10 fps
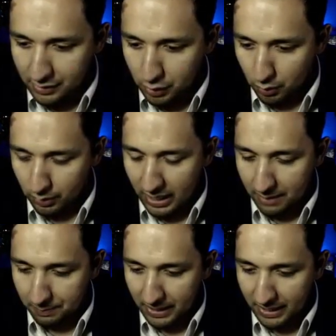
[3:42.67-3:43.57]
total
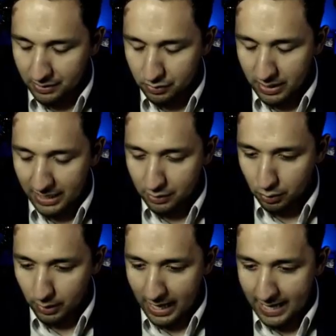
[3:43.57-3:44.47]
campaigns or nine
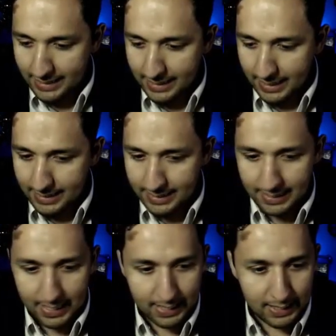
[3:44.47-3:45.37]
total ad sets
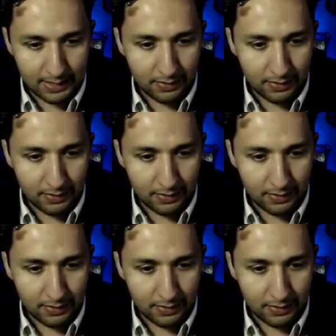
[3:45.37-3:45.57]
that, uh,